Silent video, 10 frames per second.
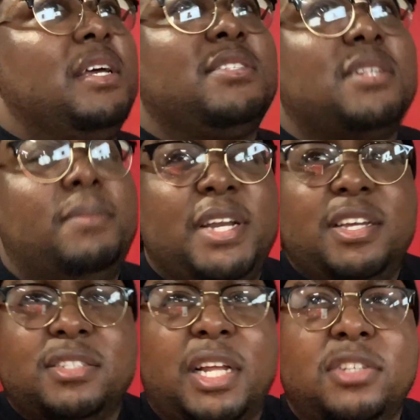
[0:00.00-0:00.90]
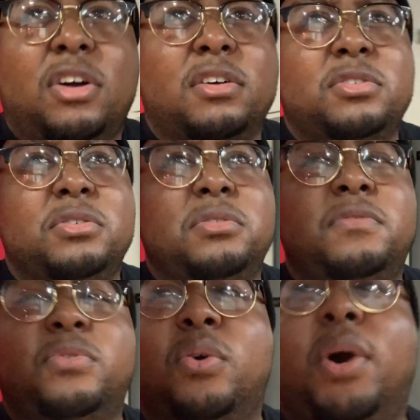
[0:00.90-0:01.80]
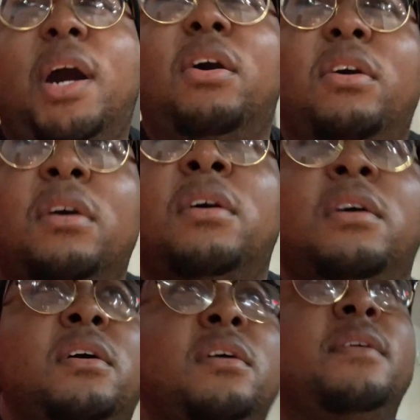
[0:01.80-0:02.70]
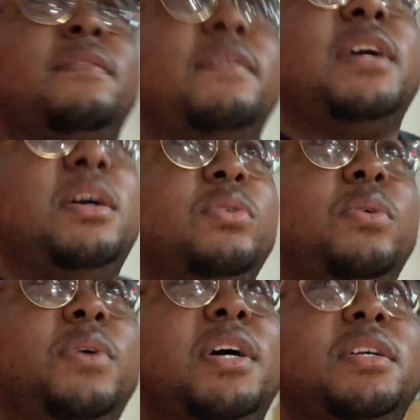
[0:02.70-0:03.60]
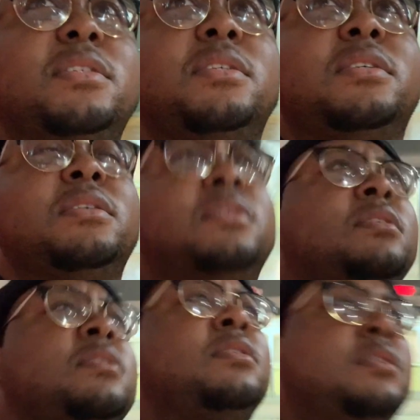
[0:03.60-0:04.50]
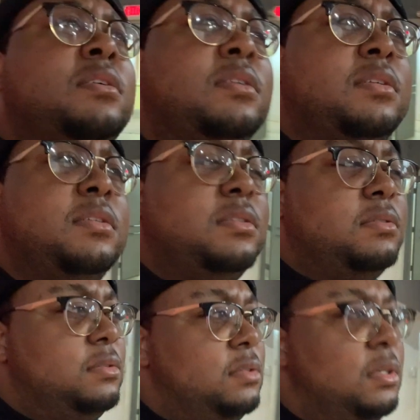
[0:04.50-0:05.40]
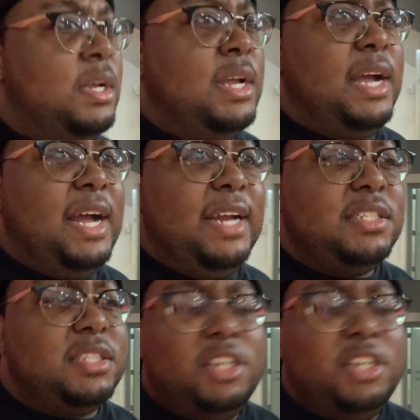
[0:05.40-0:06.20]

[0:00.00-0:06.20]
somebody else I talked to for a while. Forgot who it was. Honestly,